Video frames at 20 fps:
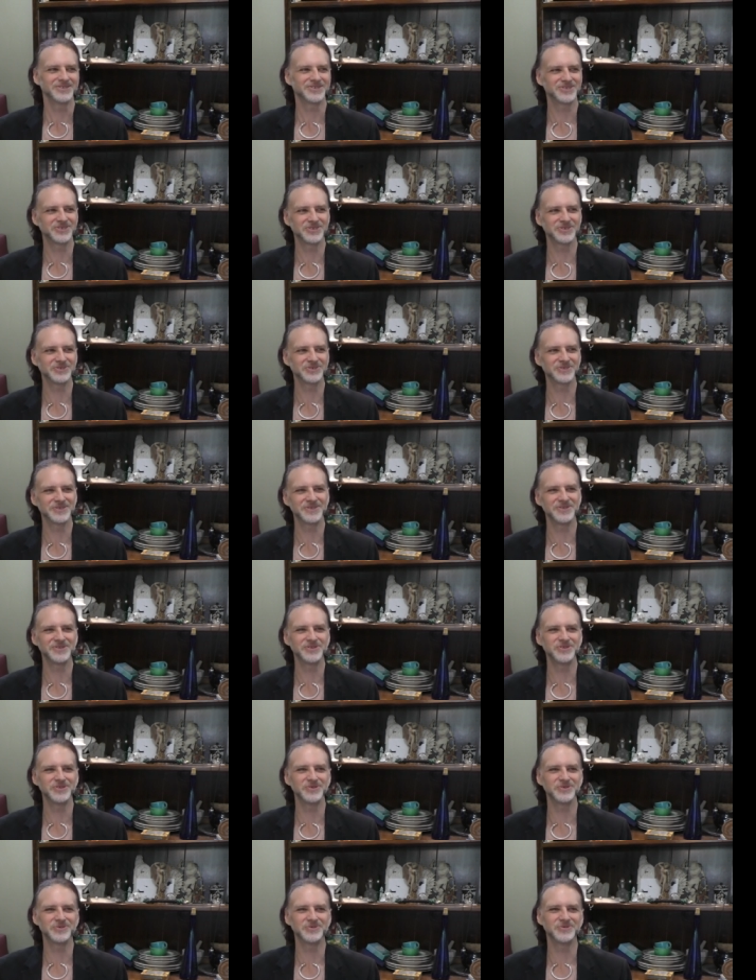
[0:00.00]
to the
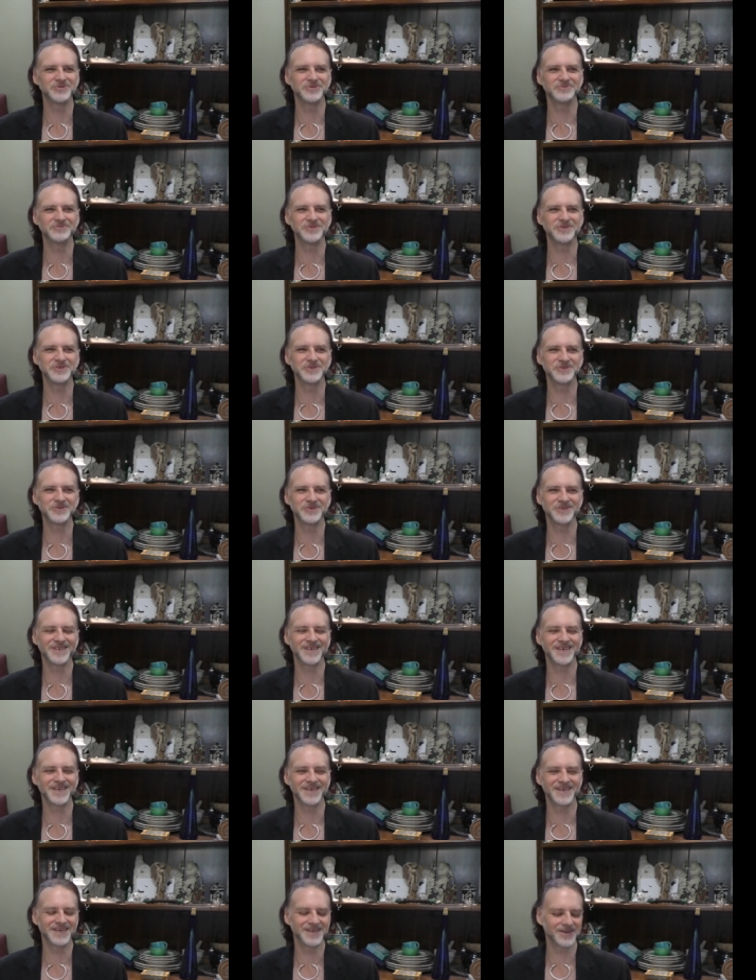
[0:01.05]
new moon
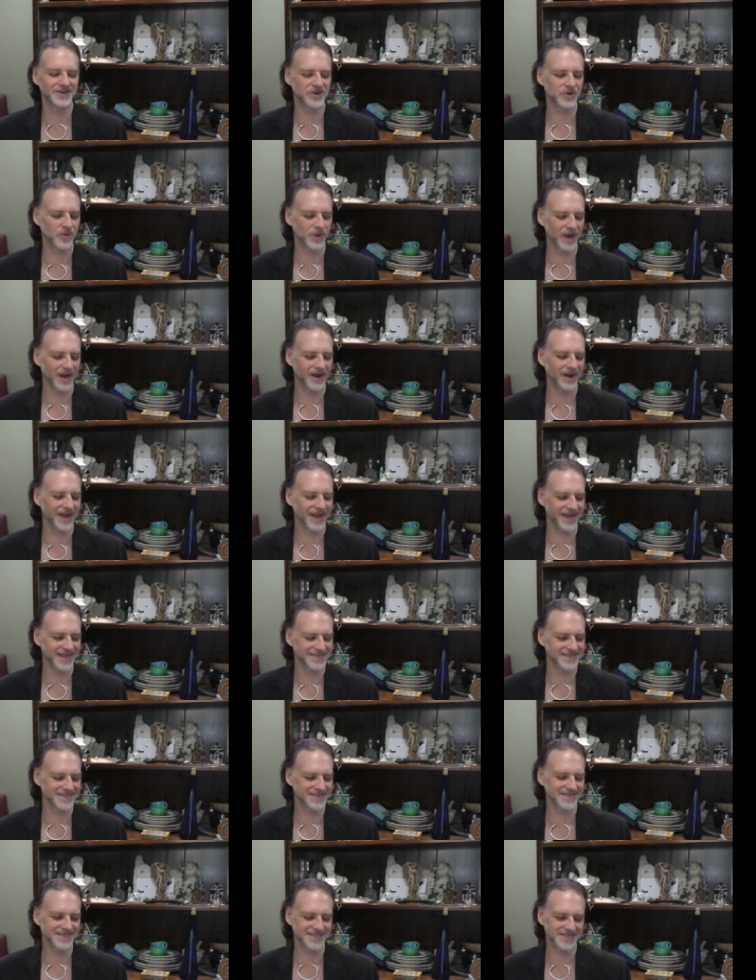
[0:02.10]
in
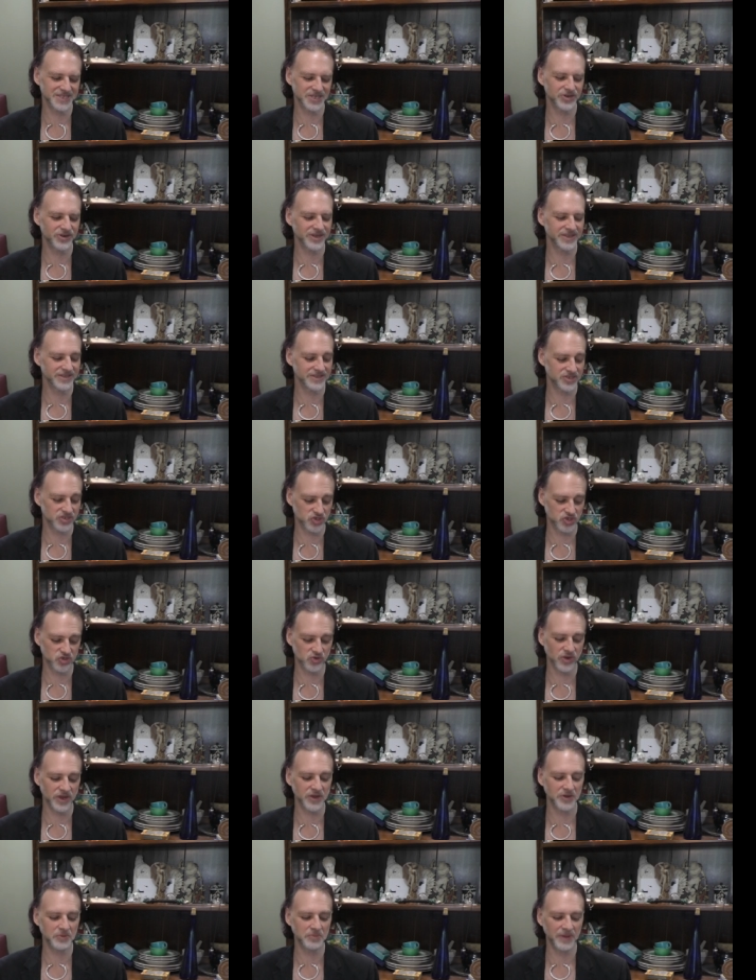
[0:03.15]
Aquarius, considering the
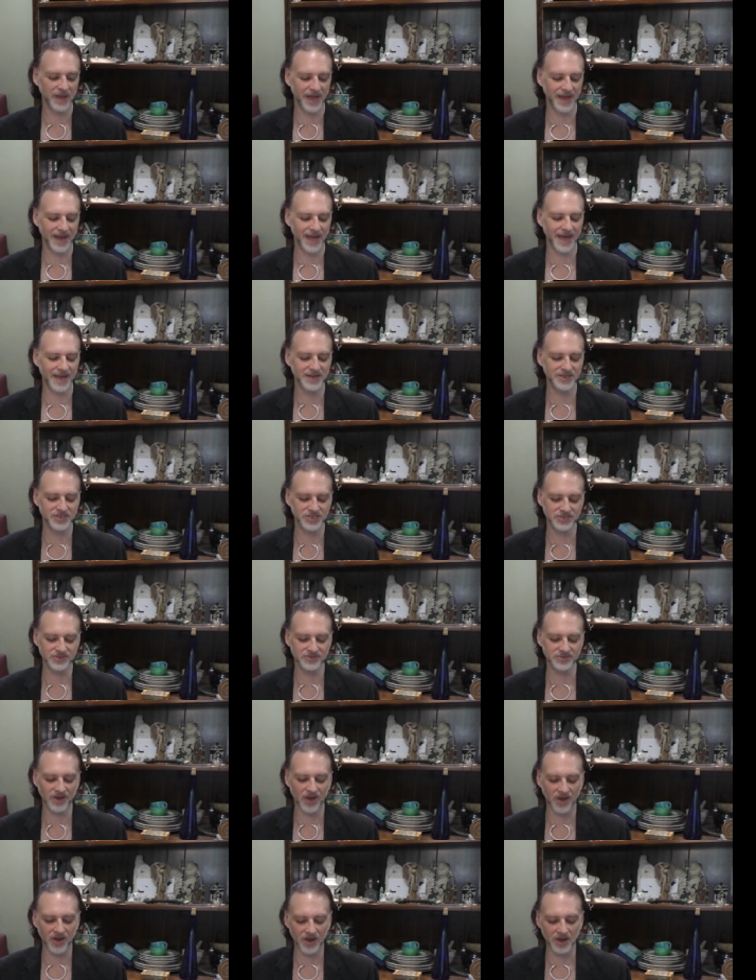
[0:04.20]
destroyer bad attitude,
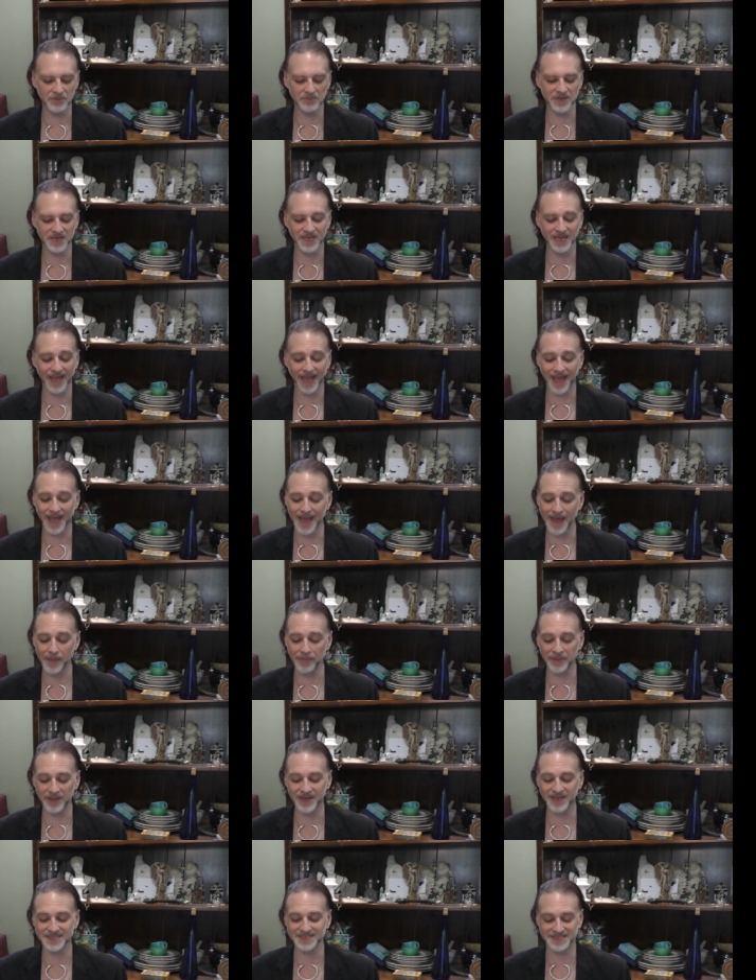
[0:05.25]
harmony,
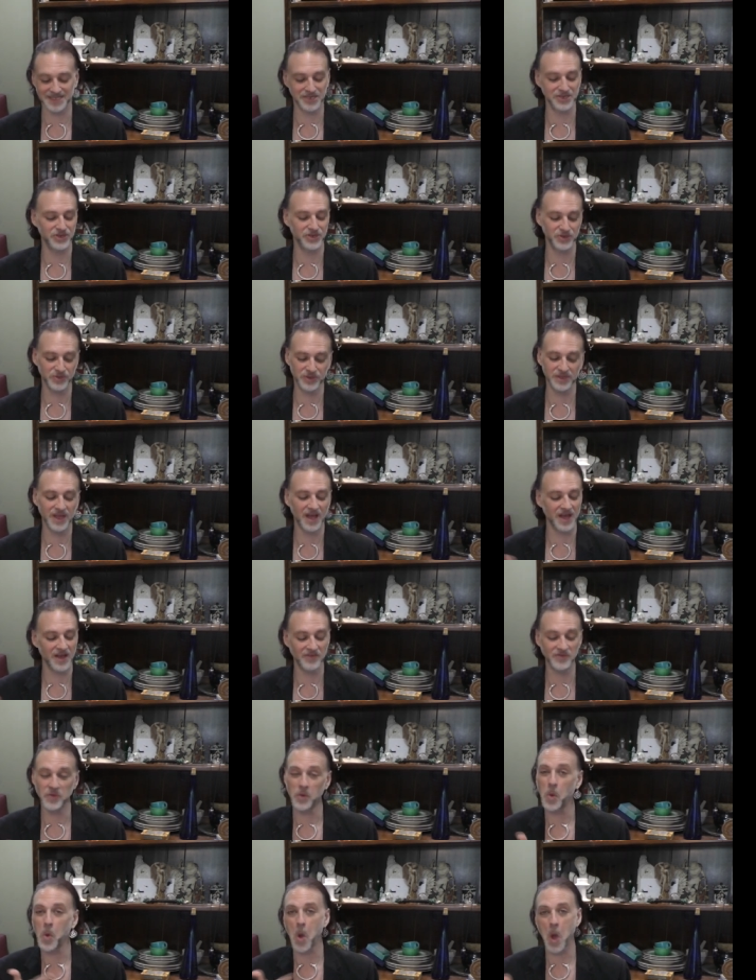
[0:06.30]
happiness, and new
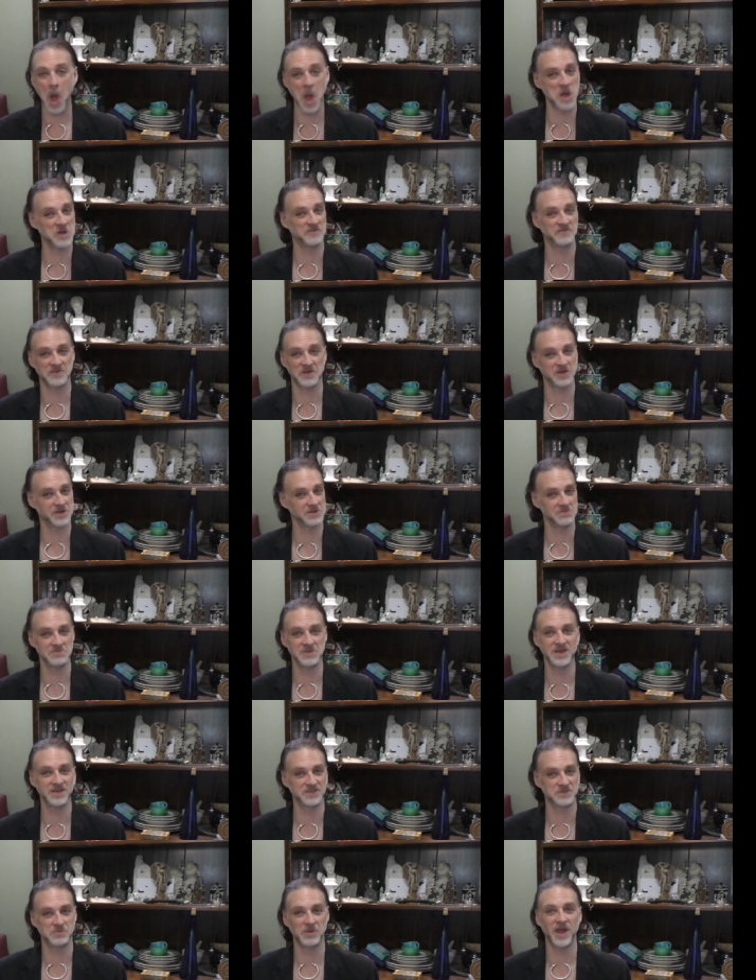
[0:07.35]
love. What a fucking
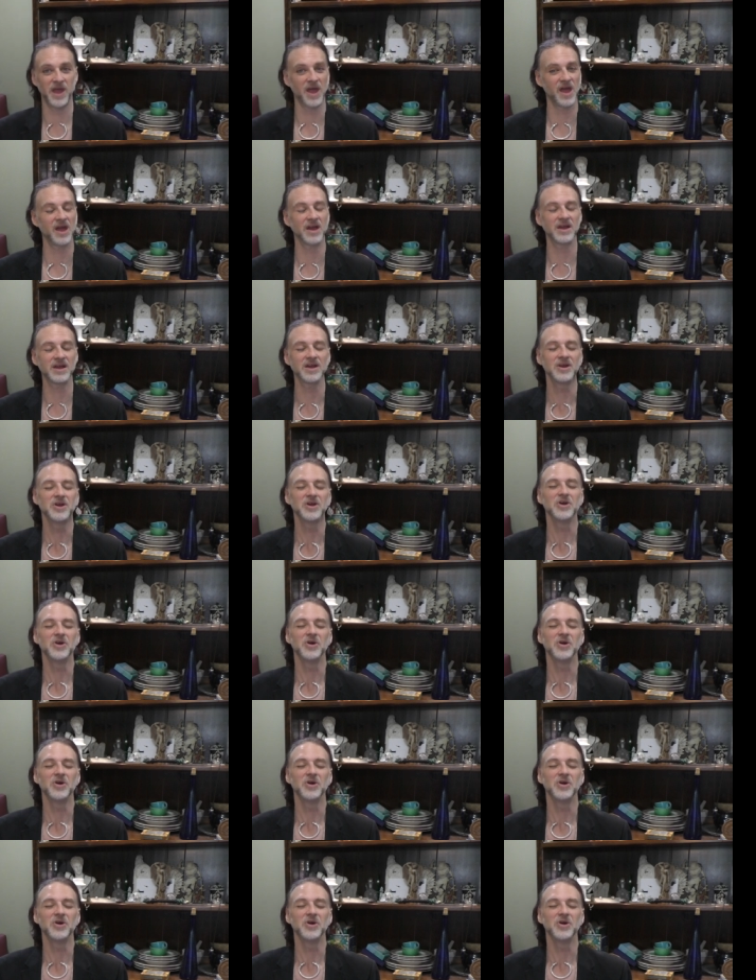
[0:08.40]
mixed bag.